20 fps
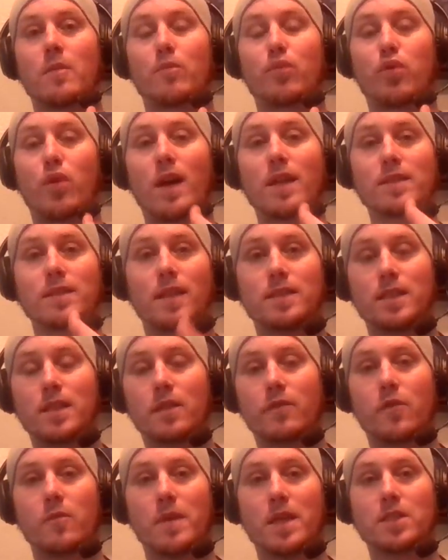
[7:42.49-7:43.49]
processing
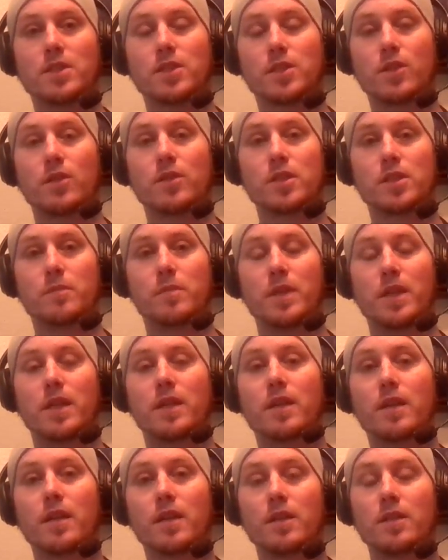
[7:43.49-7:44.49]
information, so to
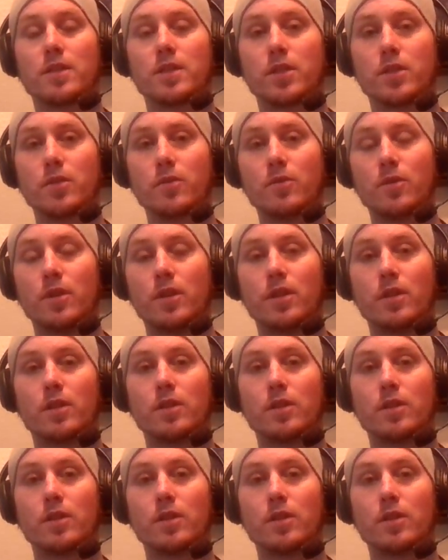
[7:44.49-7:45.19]
speak, to